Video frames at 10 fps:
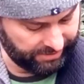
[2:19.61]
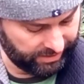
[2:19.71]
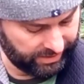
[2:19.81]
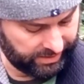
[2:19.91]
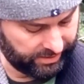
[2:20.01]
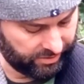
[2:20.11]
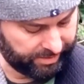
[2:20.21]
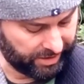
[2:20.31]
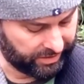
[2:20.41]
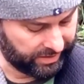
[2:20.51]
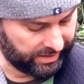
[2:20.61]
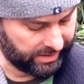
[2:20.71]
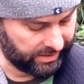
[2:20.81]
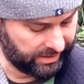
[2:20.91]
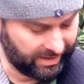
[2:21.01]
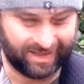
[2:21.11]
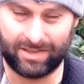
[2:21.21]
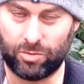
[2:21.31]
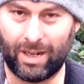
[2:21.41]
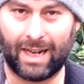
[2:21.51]
we've got this little button here, and this
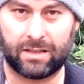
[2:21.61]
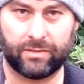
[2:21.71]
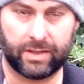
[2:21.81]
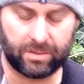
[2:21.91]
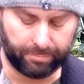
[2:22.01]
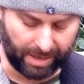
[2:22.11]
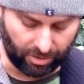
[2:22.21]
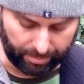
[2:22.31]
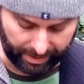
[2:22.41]
is what activates the power